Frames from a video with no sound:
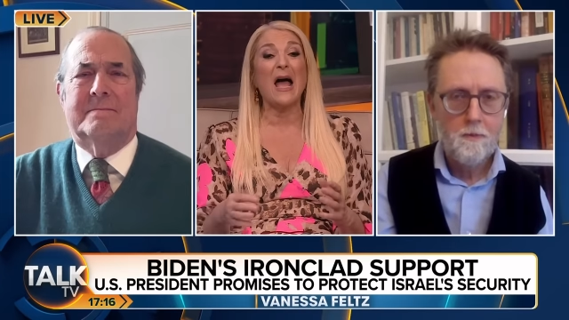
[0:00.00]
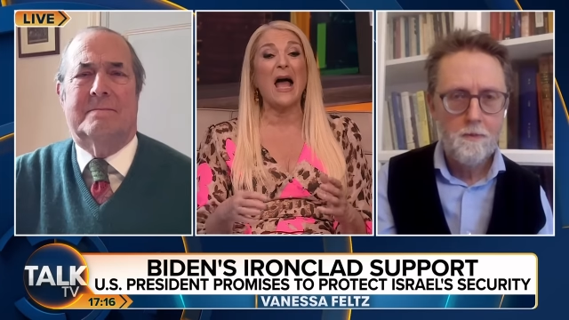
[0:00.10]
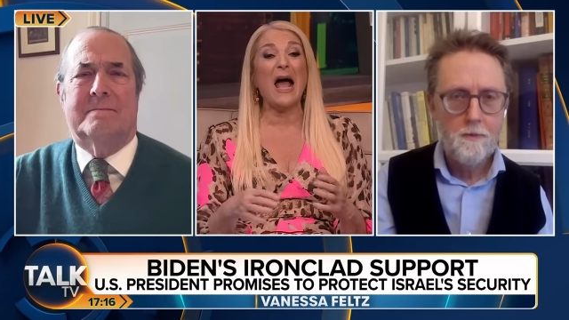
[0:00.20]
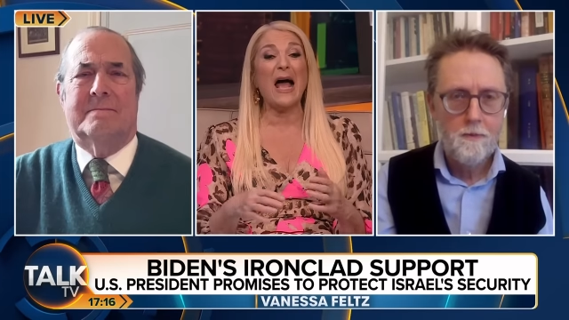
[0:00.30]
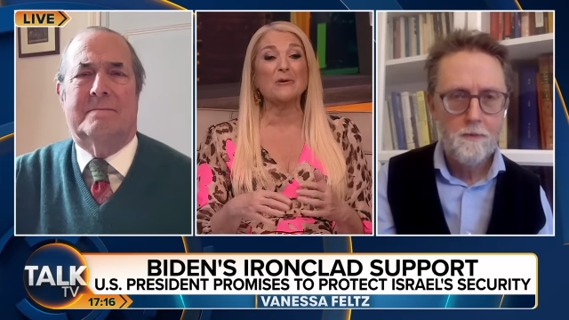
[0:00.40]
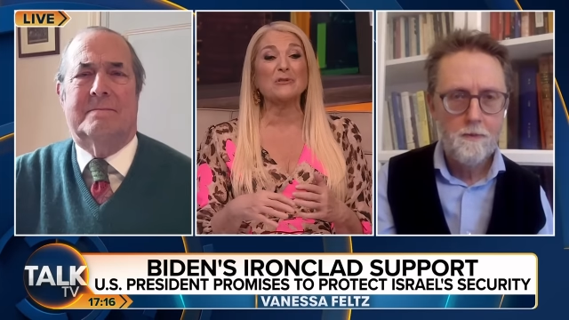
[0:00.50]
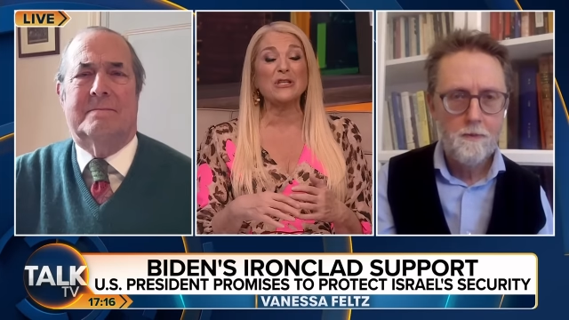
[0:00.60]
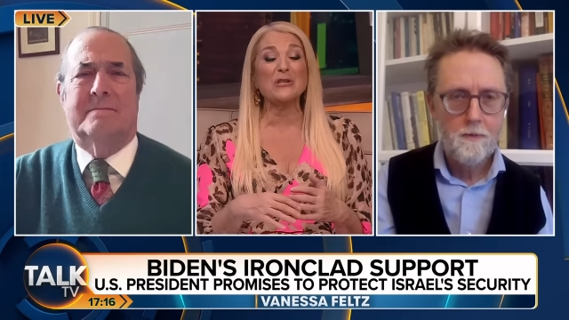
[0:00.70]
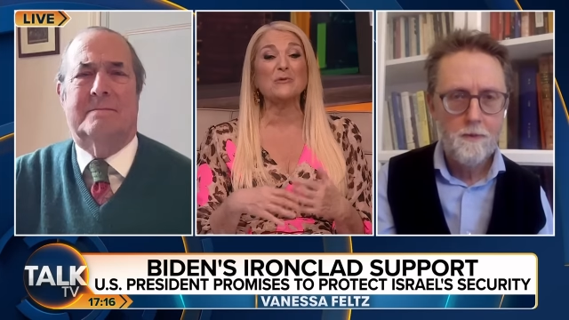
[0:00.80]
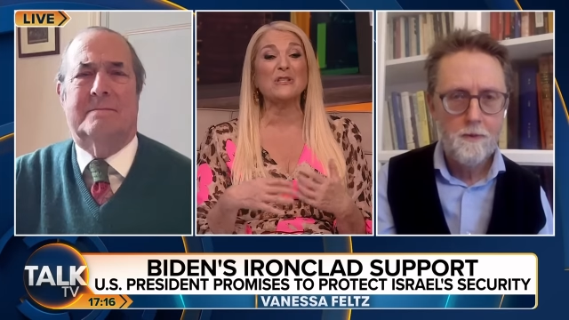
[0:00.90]
Speaker 1: how do
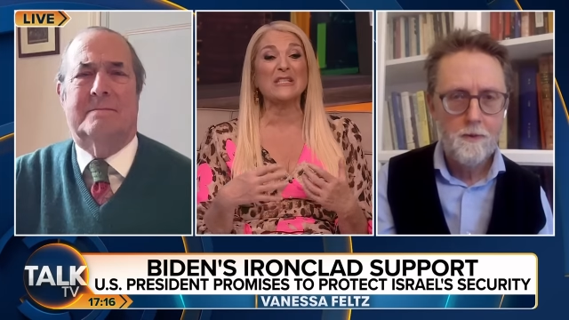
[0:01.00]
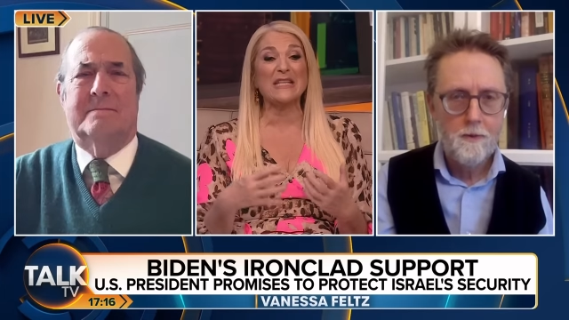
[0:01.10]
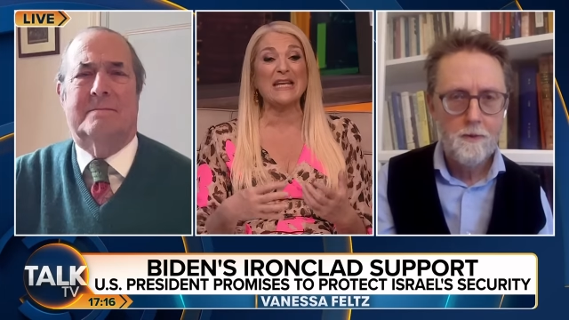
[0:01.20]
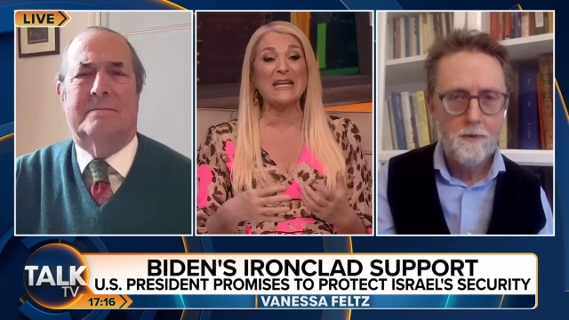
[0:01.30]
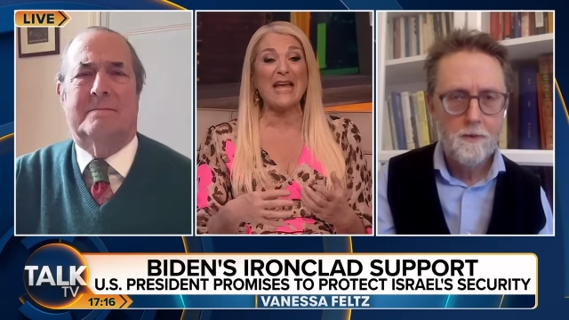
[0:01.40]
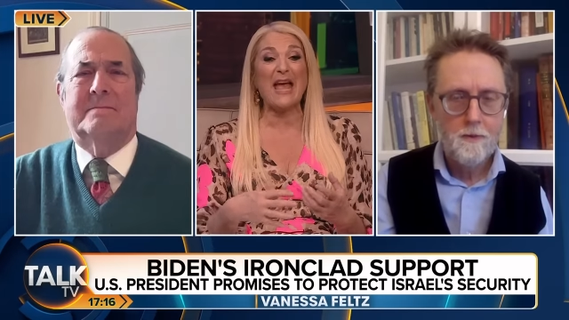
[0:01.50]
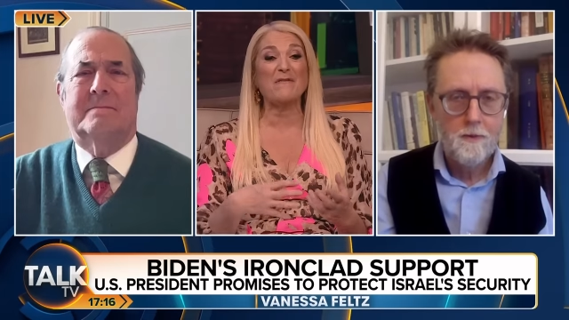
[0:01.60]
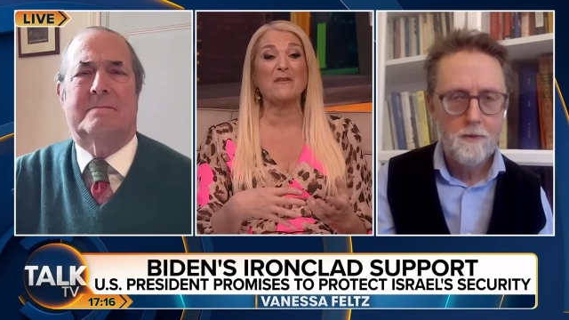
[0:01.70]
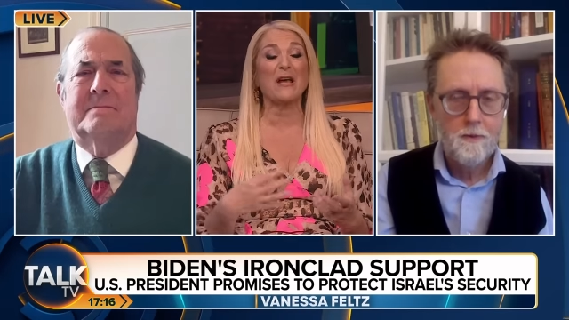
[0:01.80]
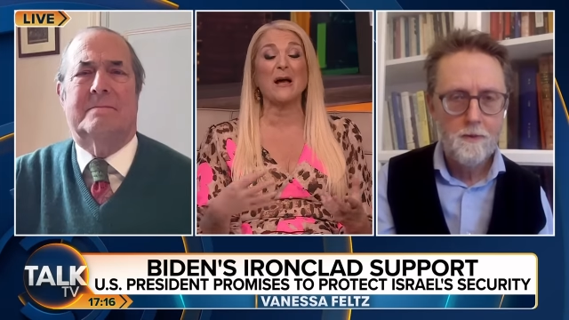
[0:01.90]
you see it
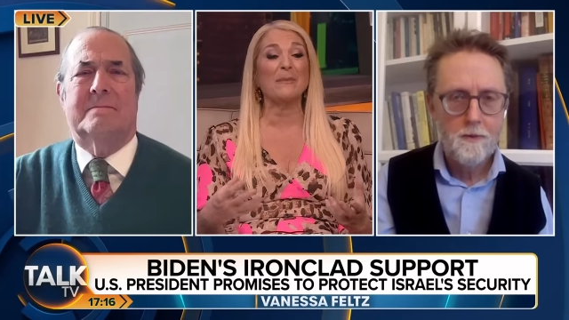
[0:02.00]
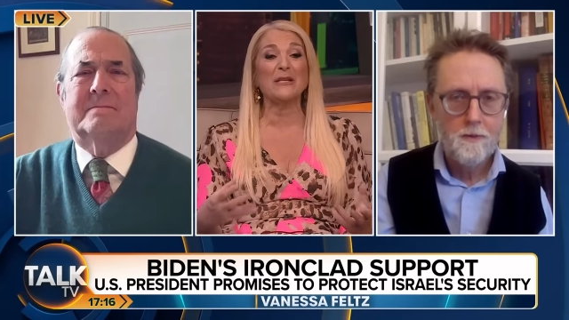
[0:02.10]
ever coming